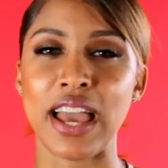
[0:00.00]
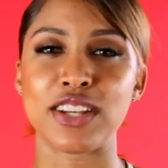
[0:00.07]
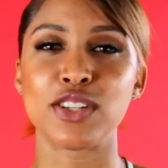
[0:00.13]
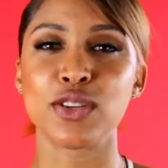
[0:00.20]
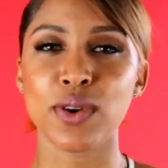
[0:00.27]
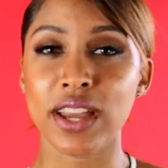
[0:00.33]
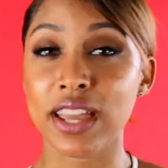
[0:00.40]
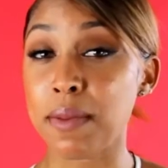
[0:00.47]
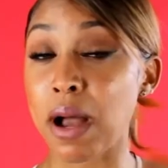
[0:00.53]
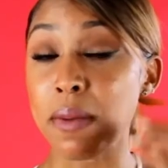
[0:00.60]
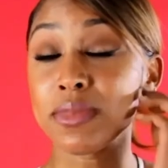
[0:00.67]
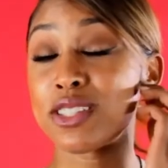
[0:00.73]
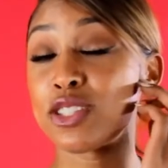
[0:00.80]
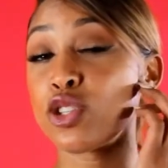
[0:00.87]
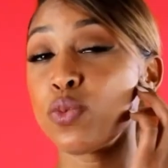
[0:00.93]
At 2 a.m.,
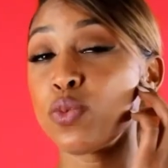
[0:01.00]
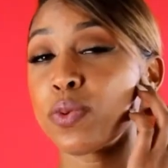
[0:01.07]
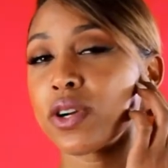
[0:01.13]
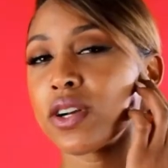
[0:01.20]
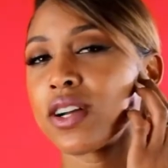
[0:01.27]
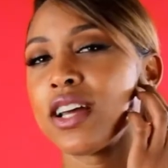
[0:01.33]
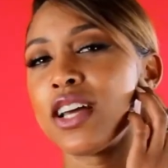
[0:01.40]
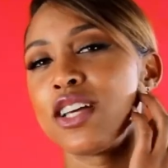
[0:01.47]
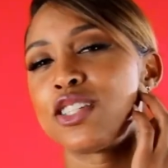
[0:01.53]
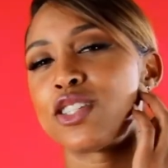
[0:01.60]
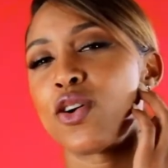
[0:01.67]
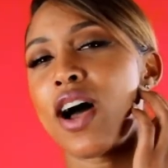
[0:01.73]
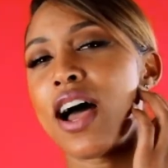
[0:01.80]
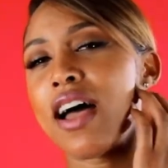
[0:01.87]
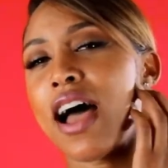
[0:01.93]
I'm super.
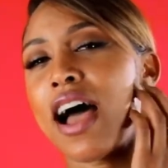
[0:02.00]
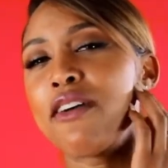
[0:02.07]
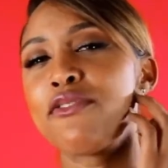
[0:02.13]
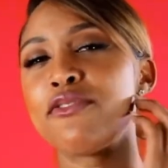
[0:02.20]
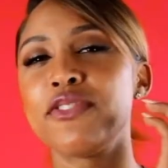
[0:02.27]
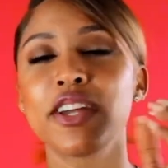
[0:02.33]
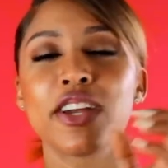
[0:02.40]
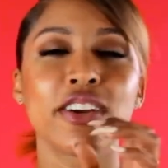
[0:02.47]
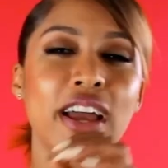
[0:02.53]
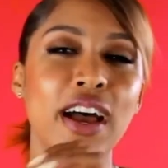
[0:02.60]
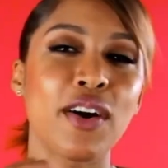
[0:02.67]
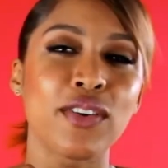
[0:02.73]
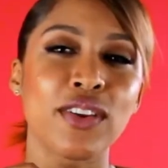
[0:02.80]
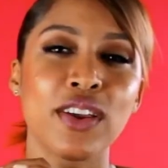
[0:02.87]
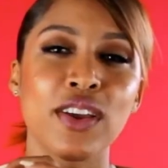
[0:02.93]
So I, I figured
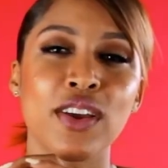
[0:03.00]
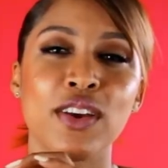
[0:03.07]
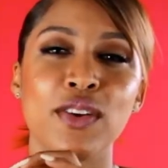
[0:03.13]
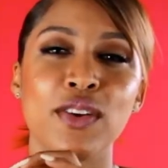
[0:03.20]
out